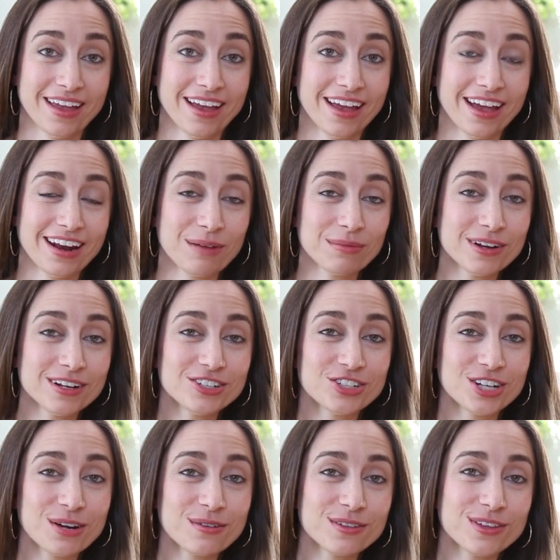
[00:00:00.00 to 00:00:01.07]
and I'm going to
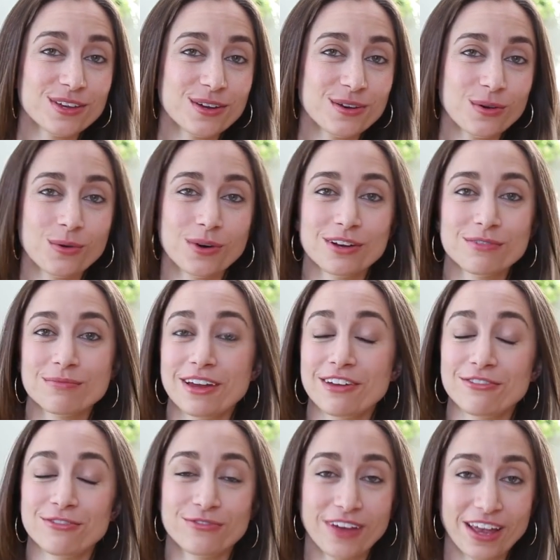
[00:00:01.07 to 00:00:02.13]
share with you one of my
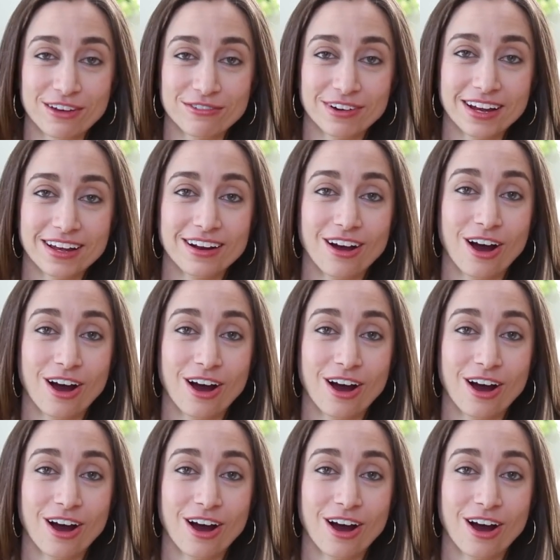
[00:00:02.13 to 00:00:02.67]
favorite